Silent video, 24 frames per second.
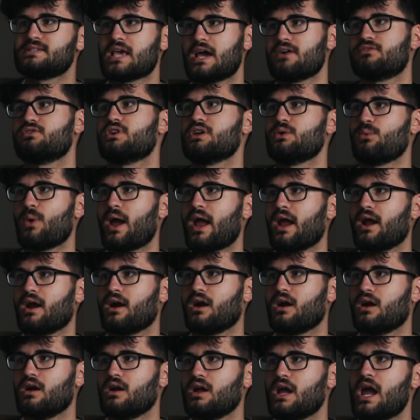
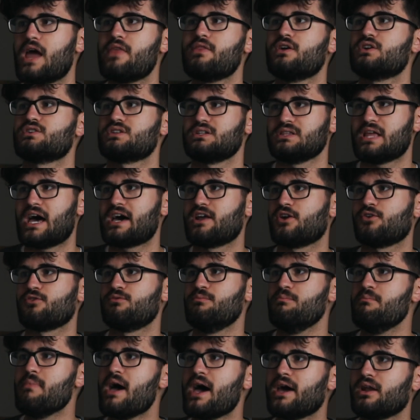everywhere and there's a lot of
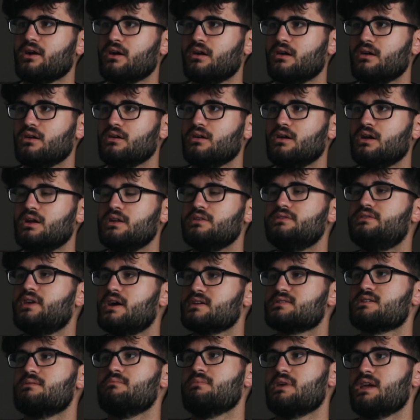metal
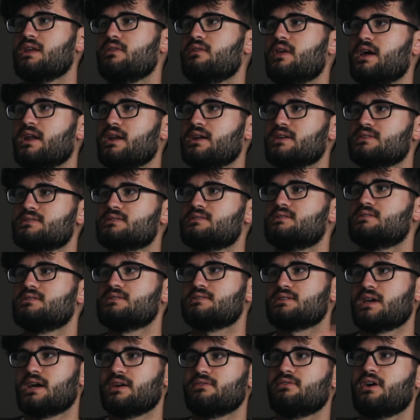doesn't mean that it's
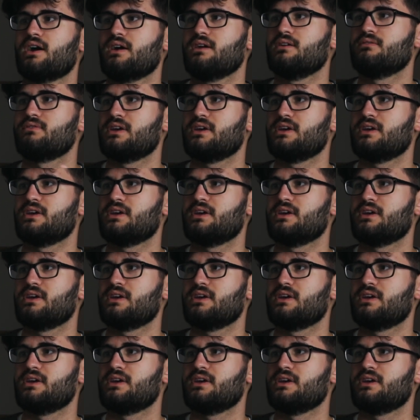sci-fi and